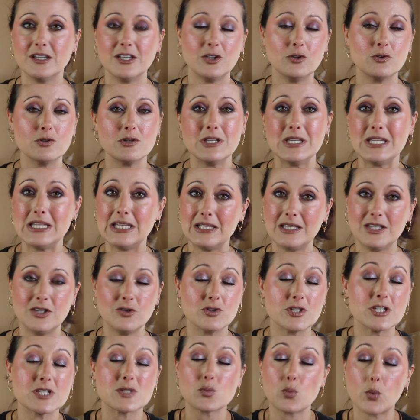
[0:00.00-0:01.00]
you, you
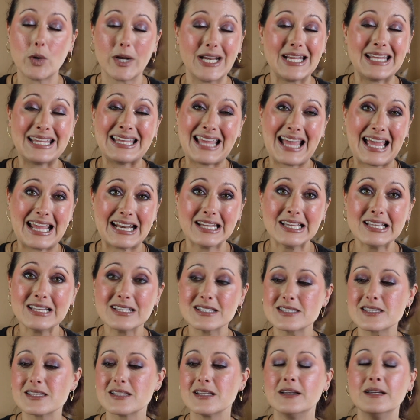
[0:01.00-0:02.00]
just want to get
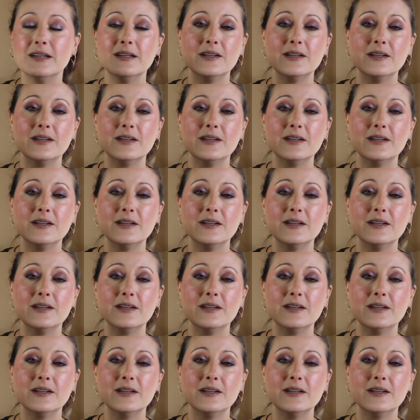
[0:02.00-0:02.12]
it,